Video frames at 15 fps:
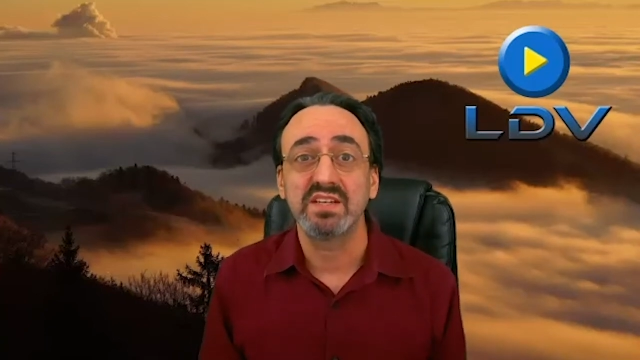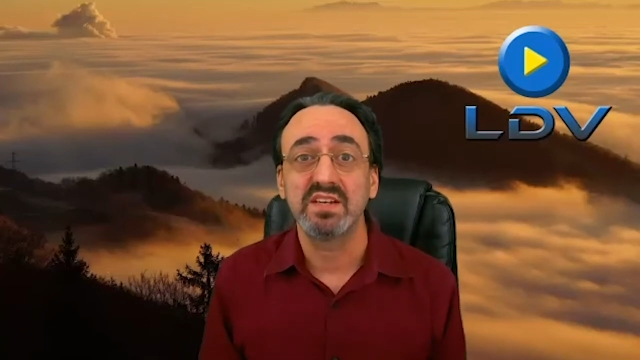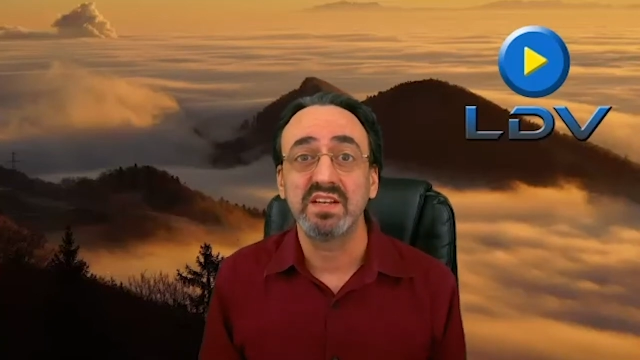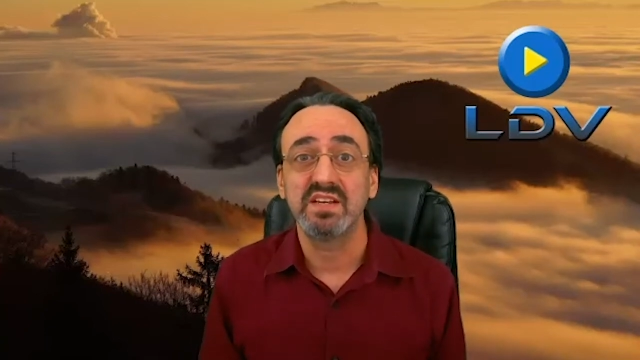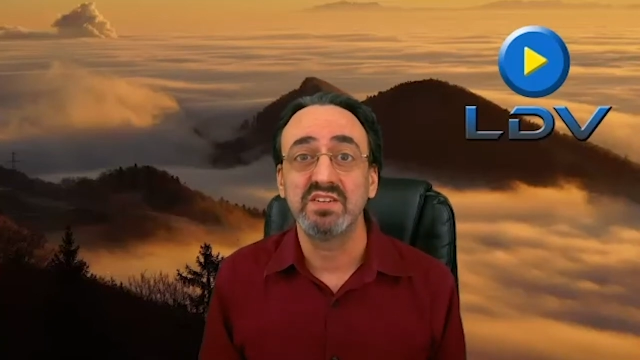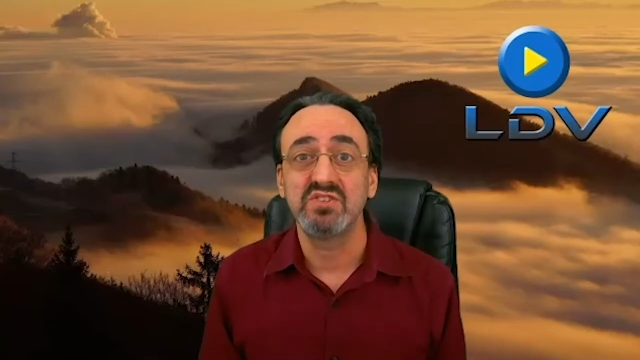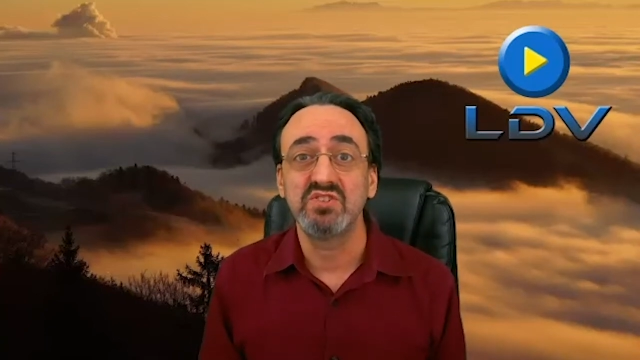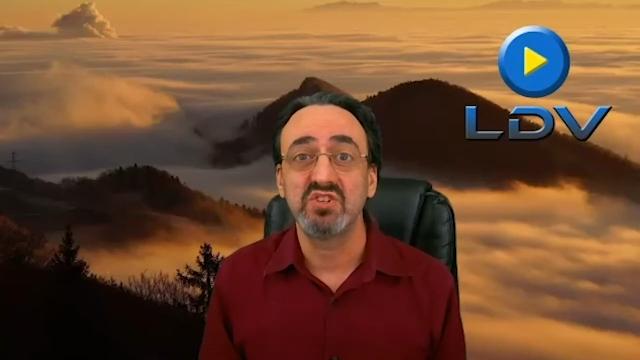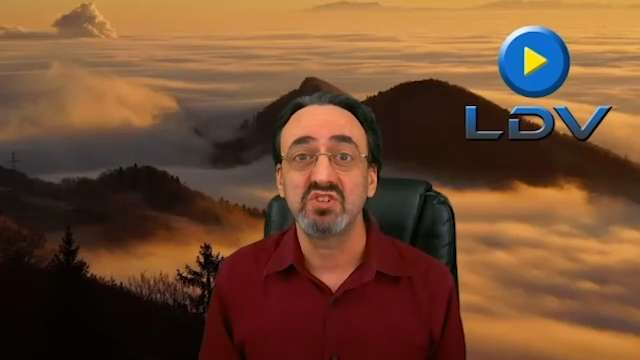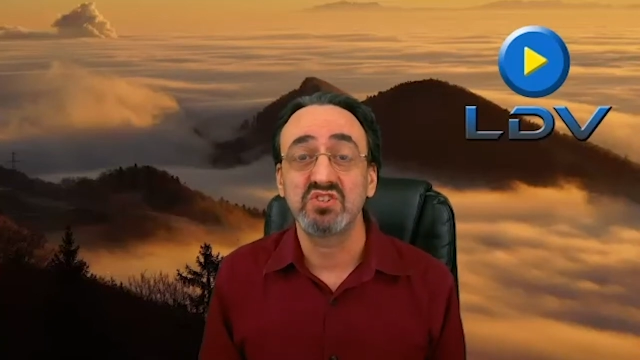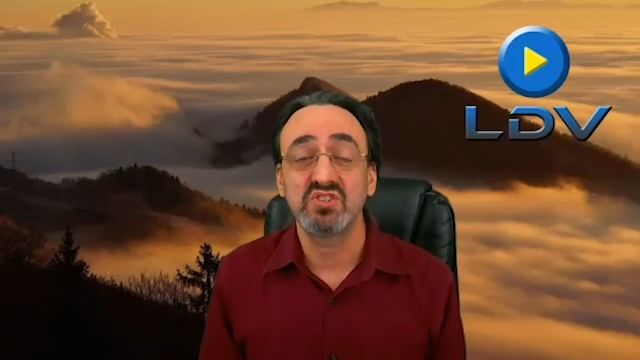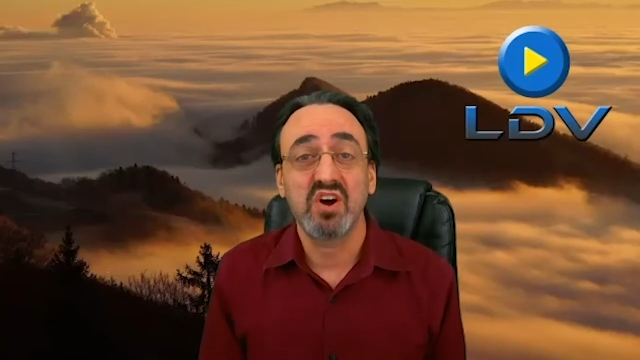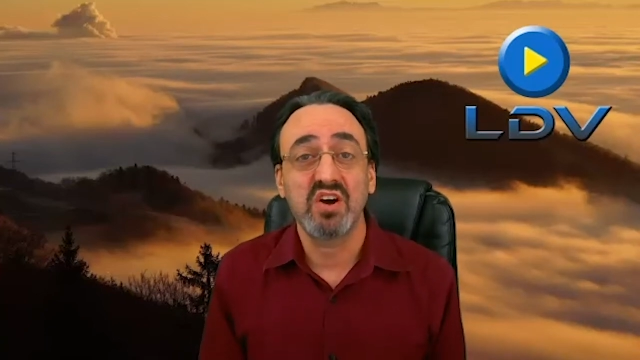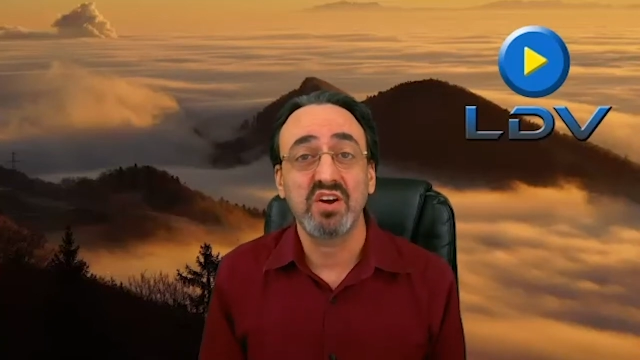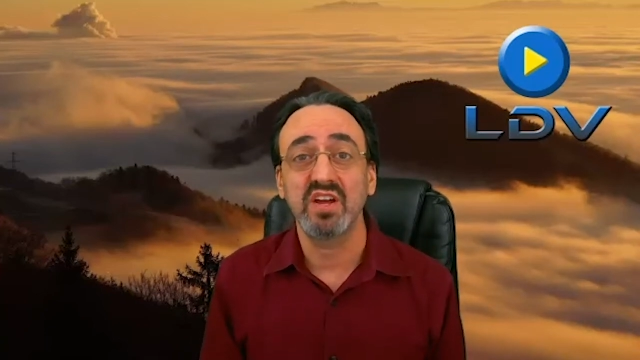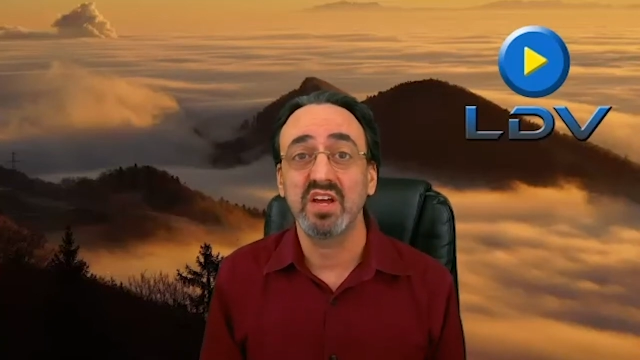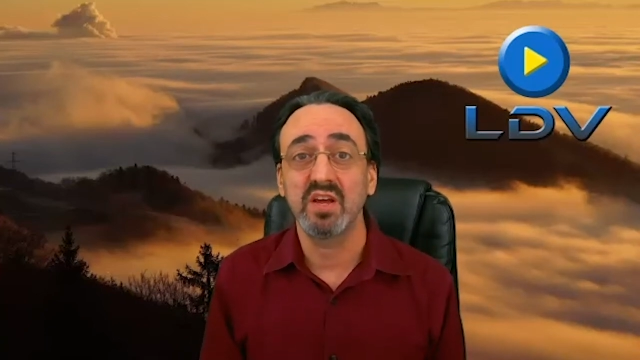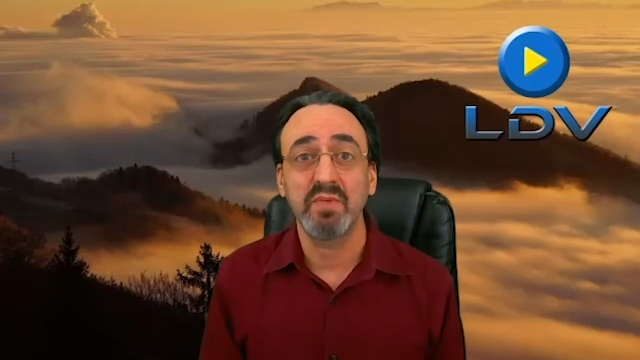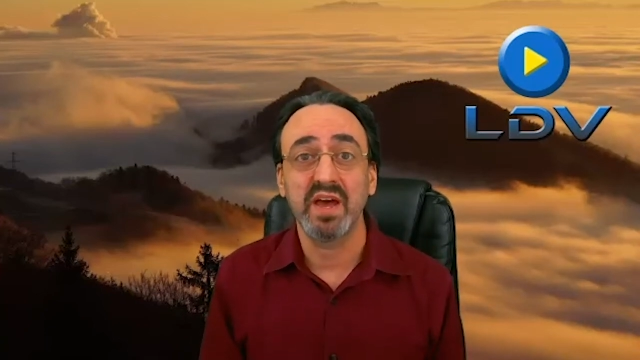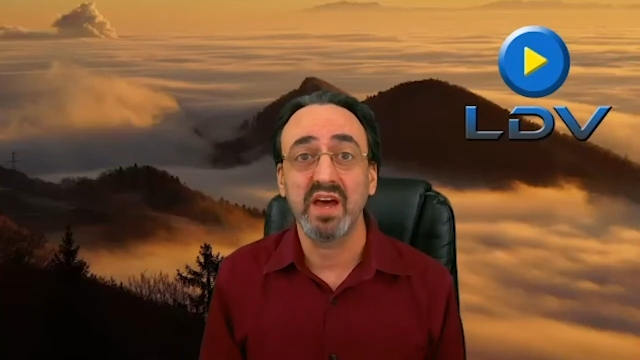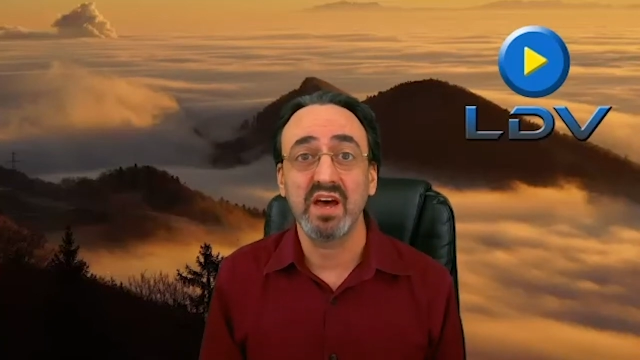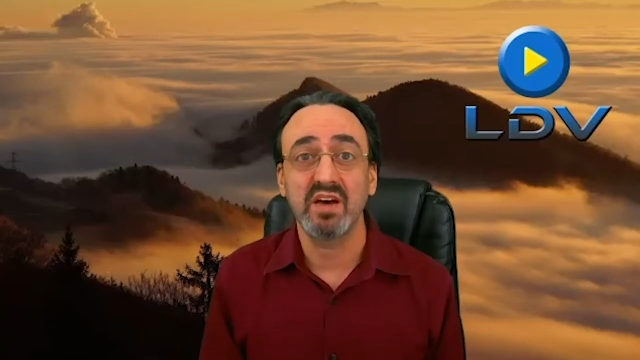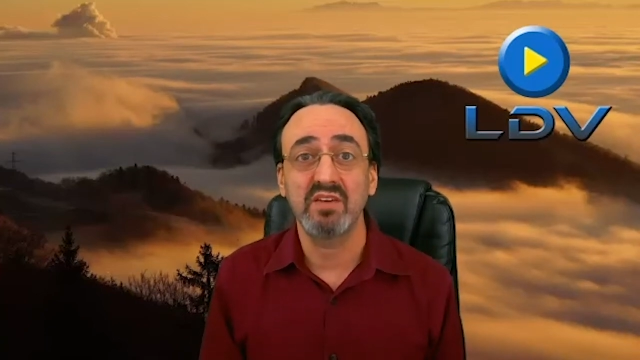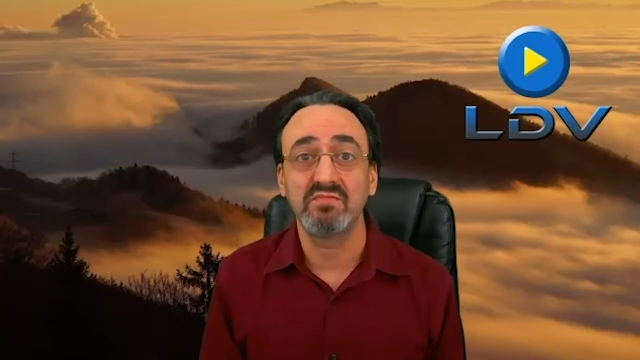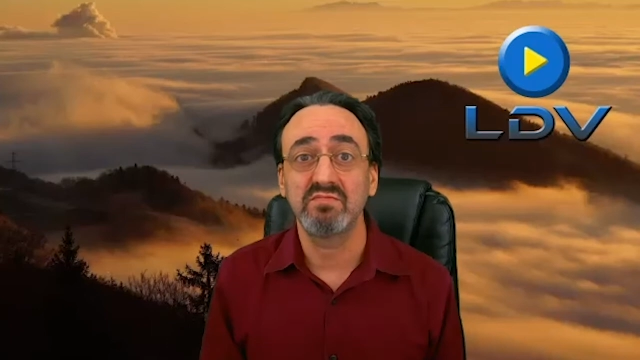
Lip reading: is just talking about